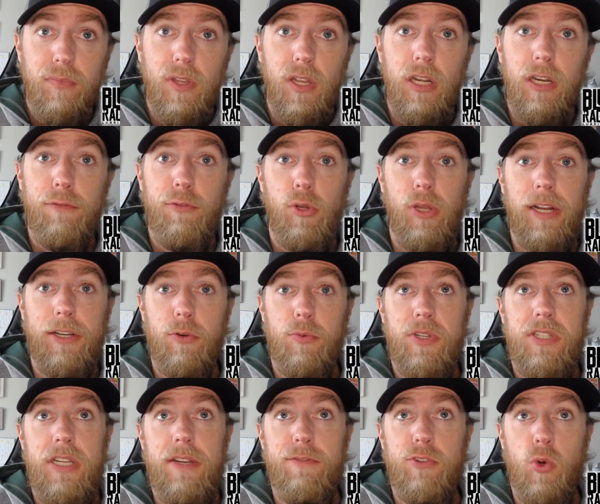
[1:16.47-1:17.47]
And if you'd like to
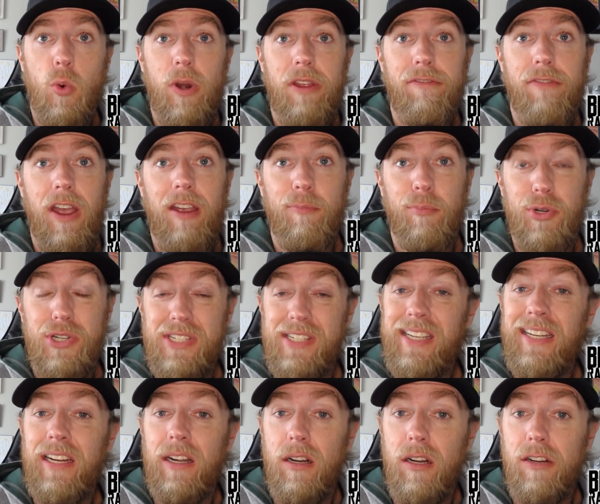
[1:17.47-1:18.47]
receive
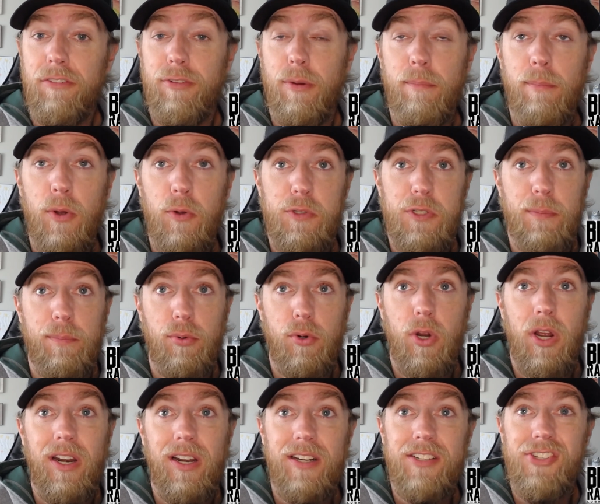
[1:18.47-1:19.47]
25% off most
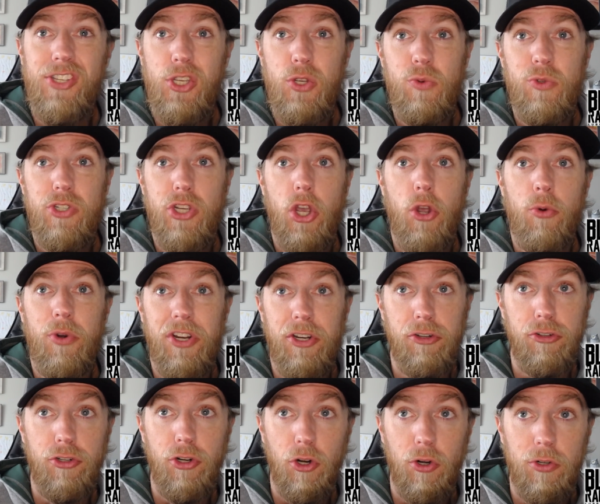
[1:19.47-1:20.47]
products, use code
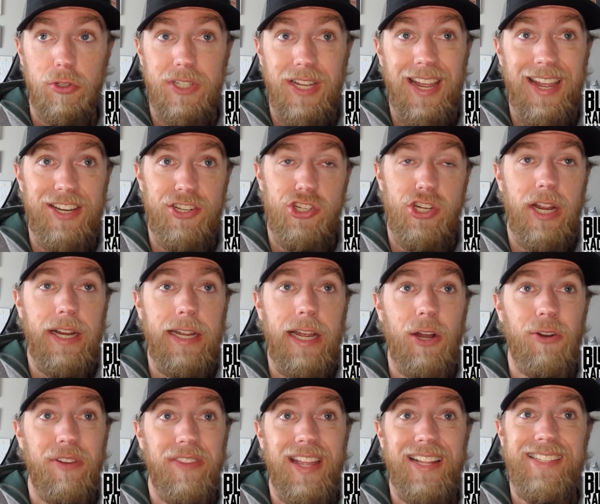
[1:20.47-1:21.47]
DIRT at
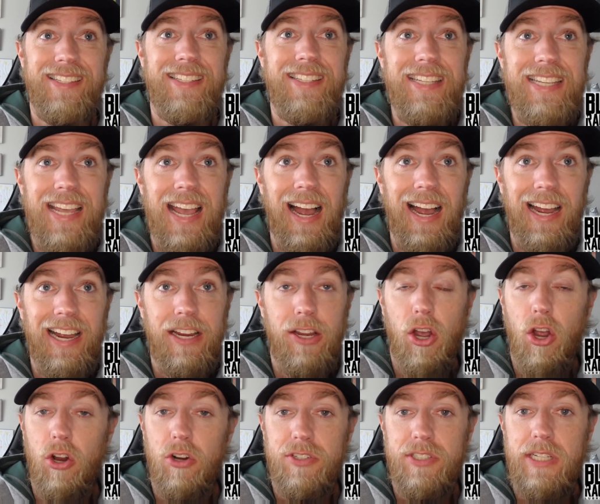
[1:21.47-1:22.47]
checkout. That's D I
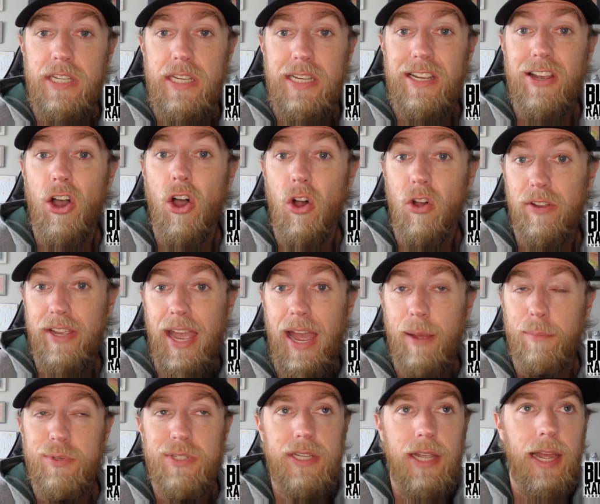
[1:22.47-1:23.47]
R T, all
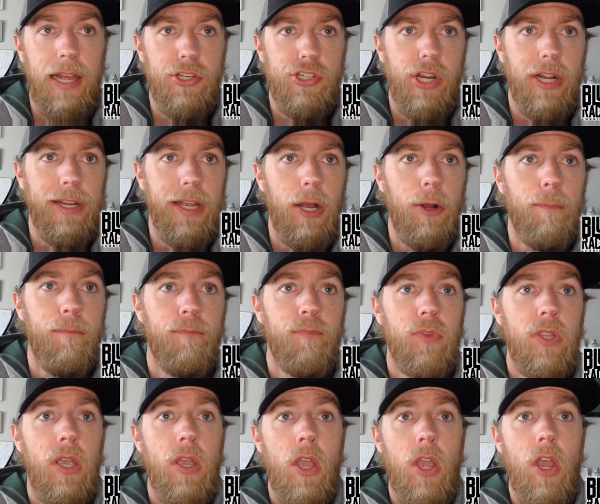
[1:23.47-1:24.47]
caps, at checkout.
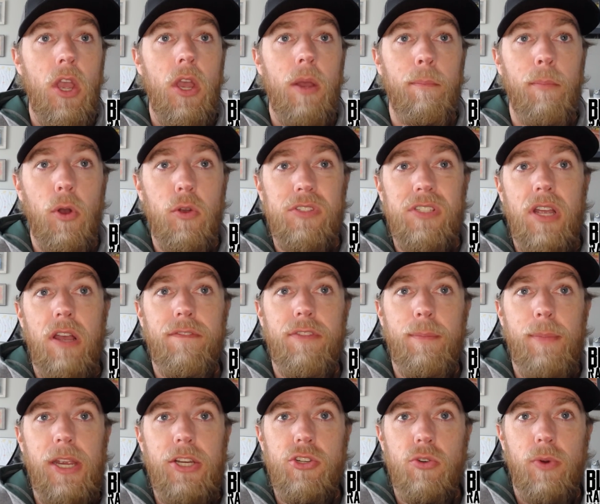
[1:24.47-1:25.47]
Most of the
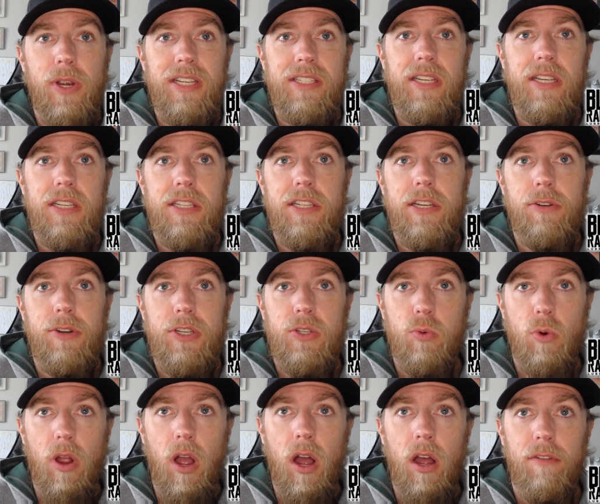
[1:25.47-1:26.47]
major racing series
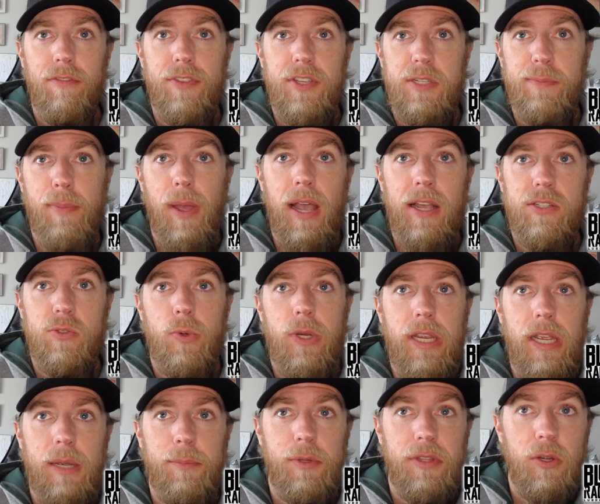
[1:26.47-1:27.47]
were off this past
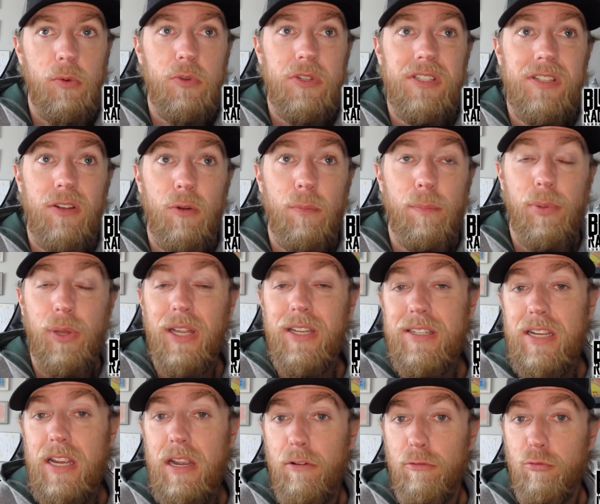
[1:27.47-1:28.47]
weekend, but there was still
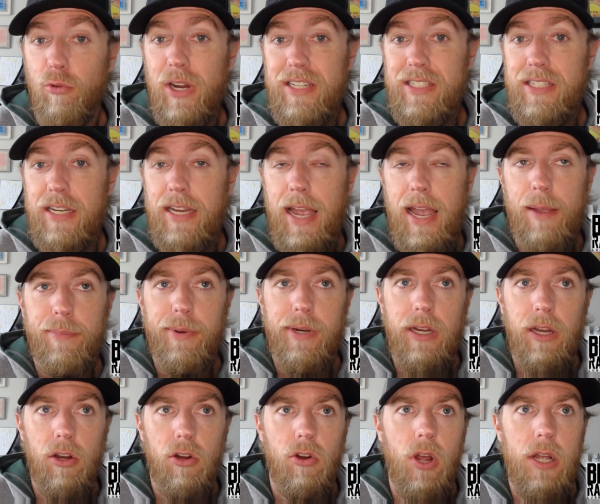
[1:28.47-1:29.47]
plenty of racing happening
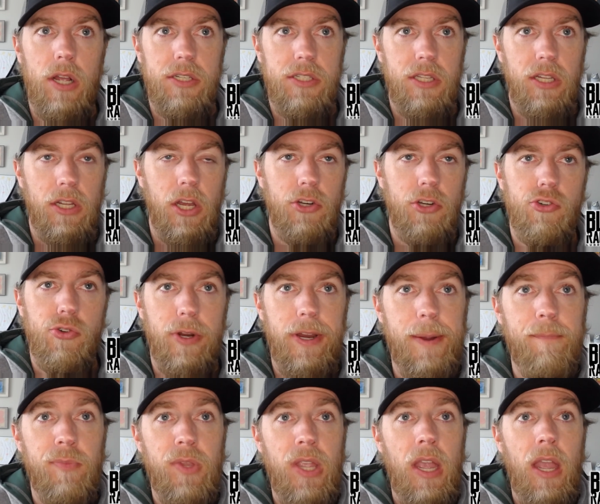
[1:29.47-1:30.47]
across the
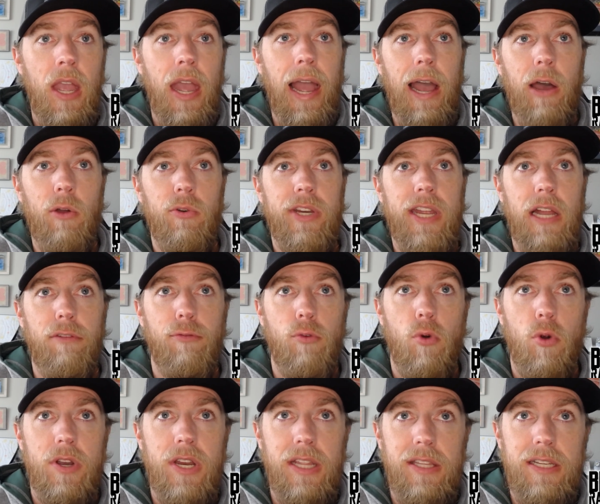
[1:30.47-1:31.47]
country. Out in
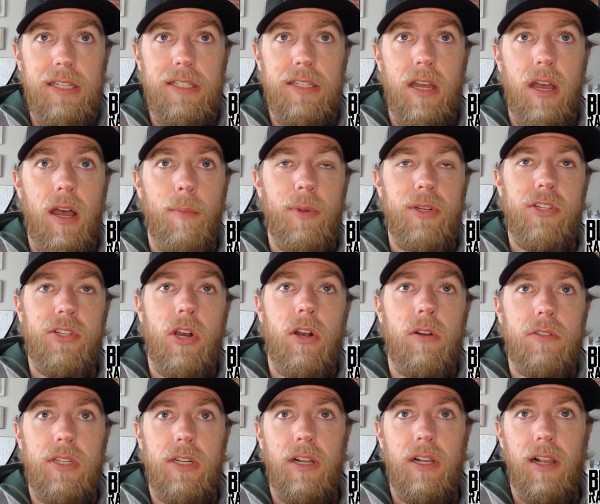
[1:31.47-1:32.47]
California at the Tom
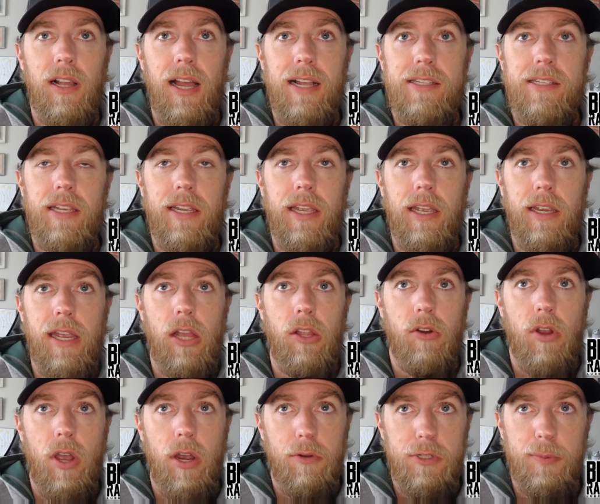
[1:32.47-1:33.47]
Tarlton Classic at
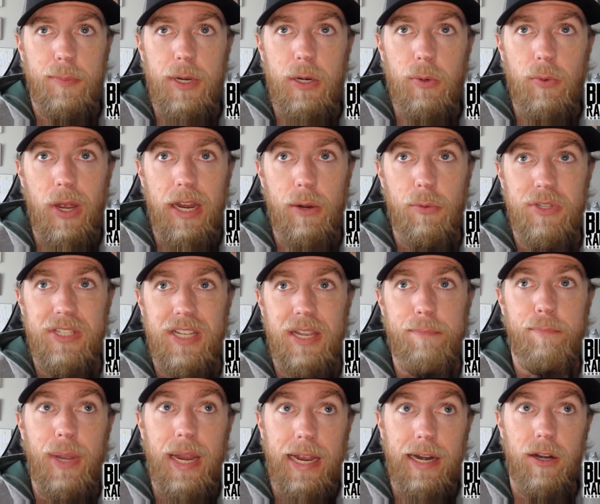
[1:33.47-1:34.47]
Keller Auto Speedway, it was a
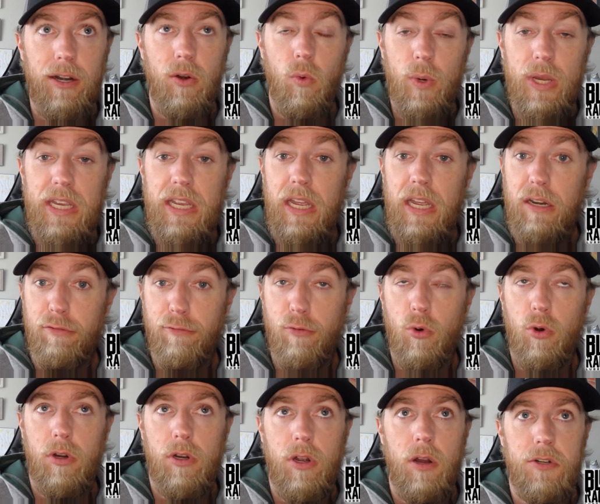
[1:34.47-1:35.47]
banner weekend
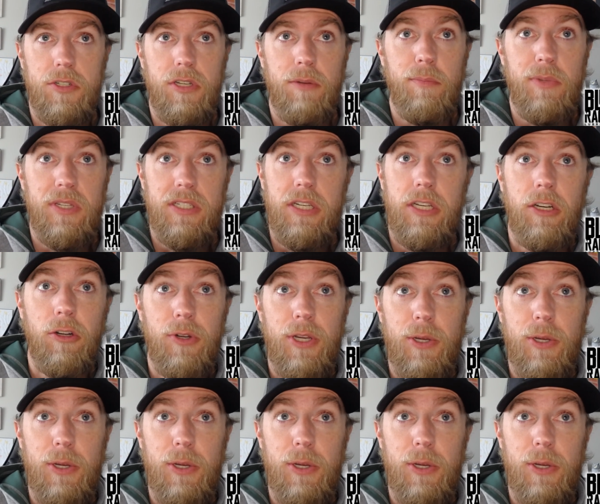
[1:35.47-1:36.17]
for Carson Macedo.